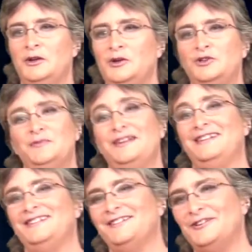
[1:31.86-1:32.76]
to
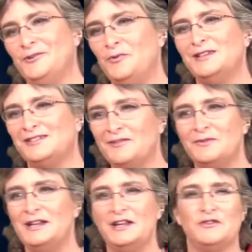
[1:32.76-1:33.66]
being with
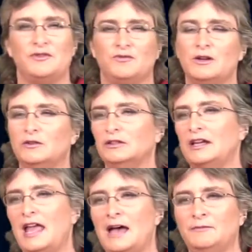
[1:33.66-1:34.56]
somebody and thrilled and
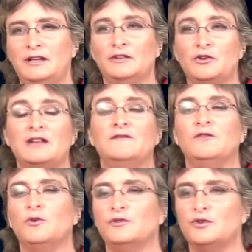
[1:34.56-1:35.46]
happy and looking
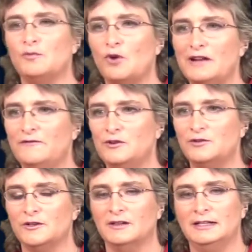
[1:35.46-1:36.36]
forward to a bright
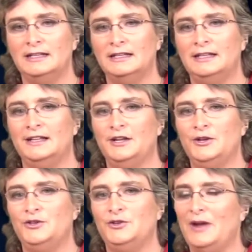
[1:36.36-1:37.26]
future,
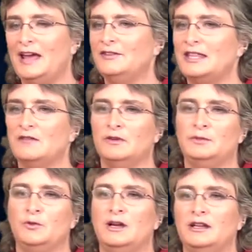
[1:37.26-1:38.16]
to having that
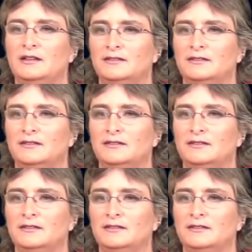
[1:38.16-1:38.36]
ripped away,